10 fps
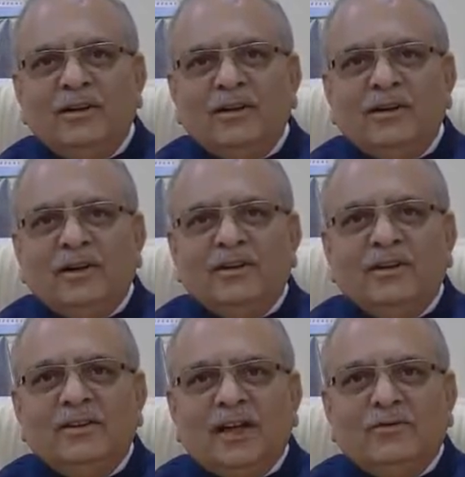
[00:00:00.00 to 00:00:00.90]
I
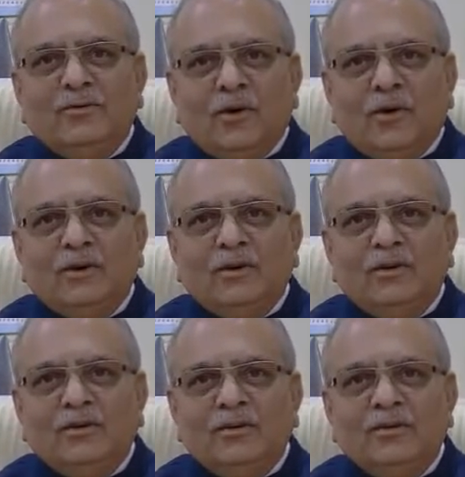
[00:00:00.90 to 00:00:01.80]
think that's what
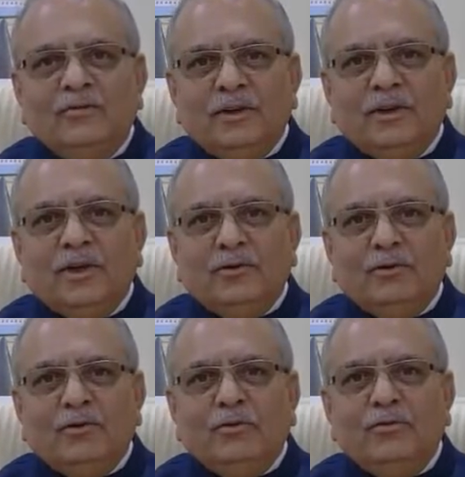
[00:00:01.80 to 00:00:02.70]
we can
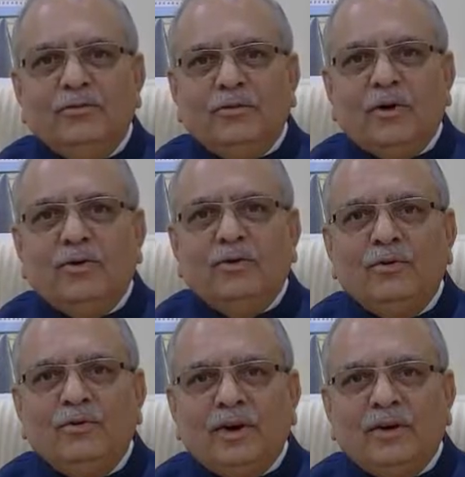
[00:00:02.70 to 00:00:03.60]
do for our
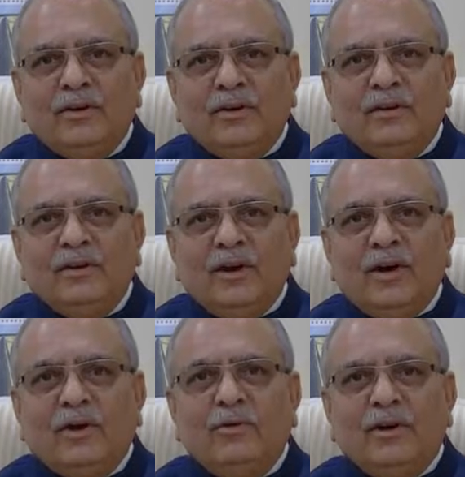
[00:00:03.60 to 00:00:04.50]
own country,
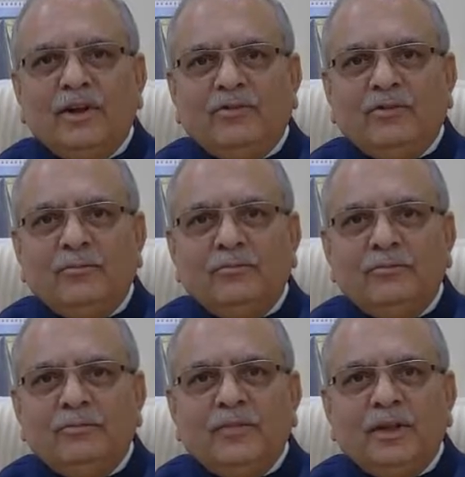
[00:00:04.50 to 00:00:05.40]
our own nation.
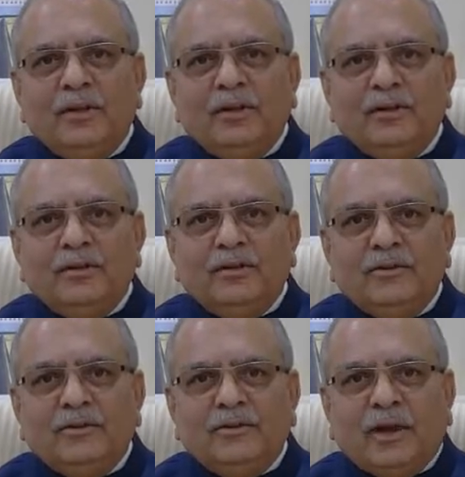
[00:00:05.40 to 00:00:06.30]

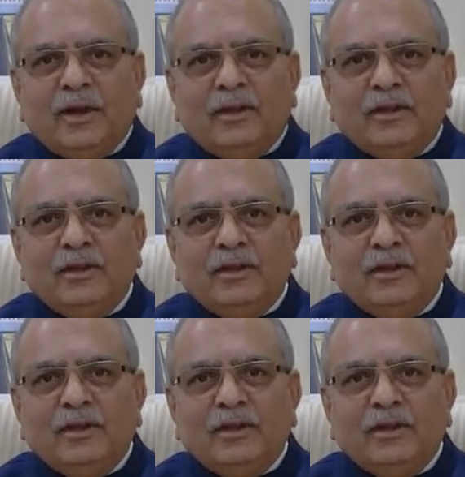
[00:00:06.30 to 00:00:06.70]
Jai Hind.